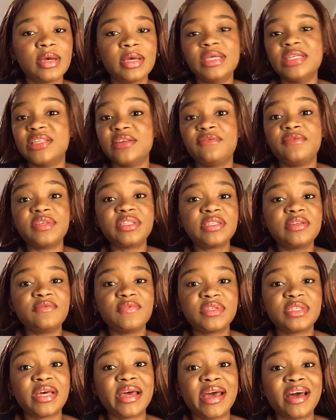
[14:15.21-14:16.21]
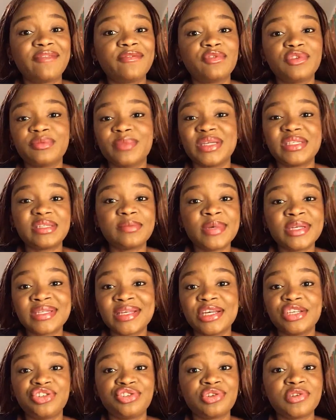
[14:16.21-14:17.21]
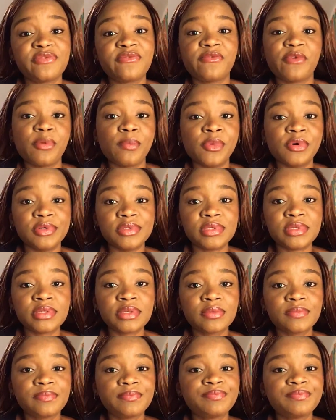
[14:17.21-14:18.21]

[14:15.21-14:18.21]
It's a visiting visa I have because my semester is just 4 months.